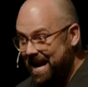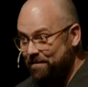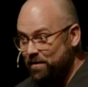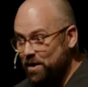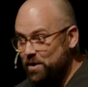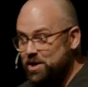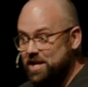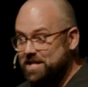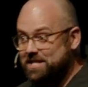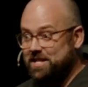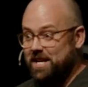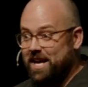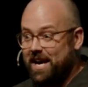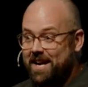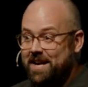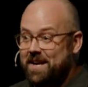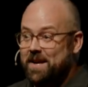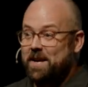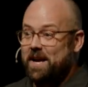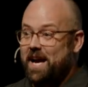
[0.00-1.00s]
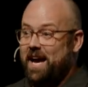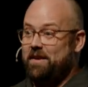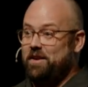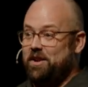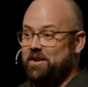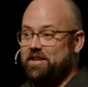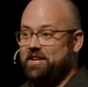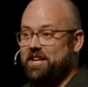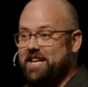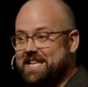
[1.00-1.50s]
If you just uh, uh,
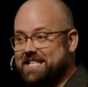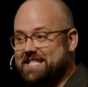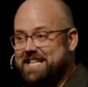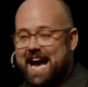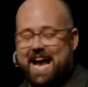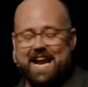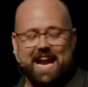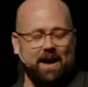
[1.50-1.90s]
you decided,